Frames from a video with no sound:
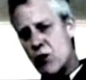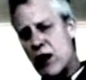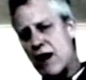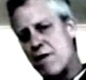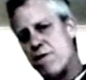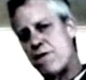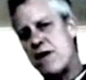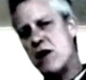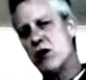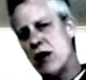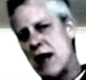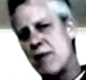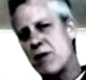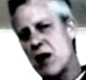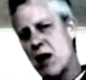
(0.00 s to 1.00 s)
When I feel
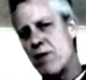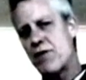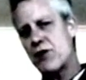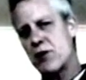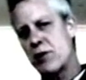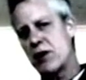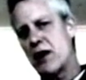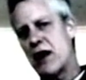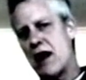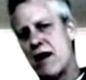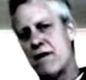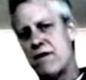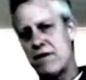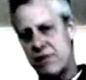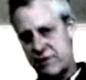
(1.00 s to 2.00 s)
I'm comfortable
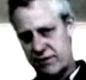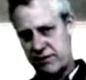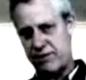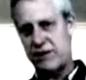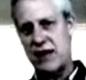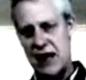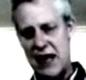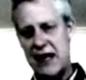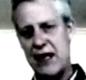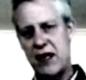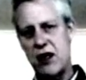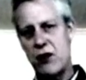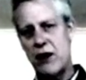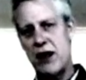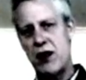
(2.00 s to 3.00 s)
enough that I
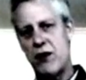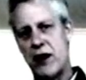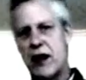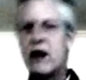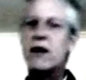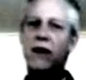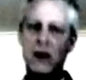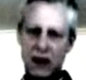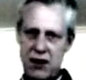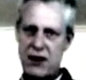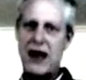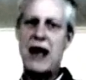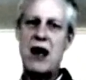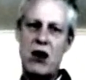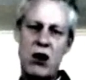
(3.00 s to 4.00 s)
can go into it,
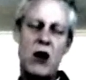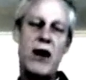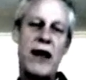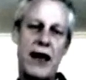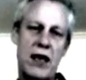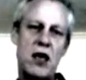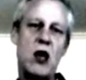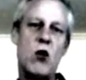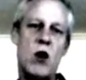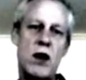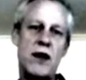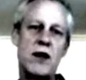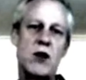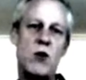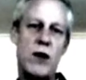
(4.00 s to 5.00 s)
then I'll go ahead and go
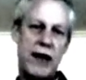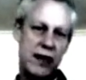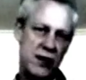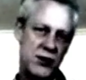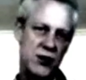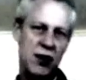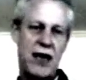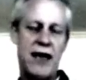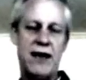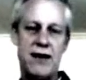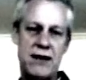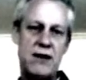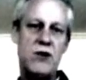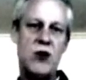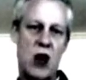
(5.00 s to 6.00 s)
on to the quiz
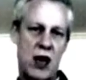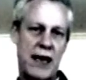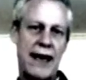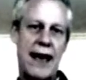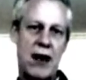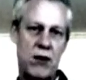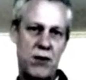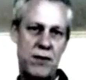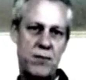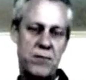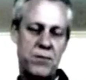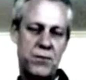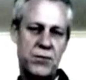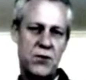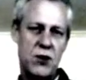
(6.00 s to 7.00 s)
and knock it out.
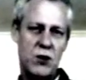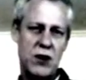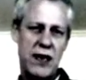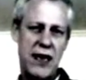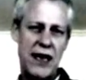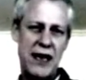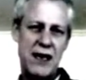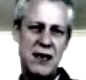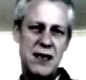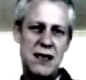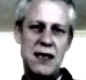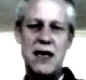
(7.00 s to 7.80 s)
Okay?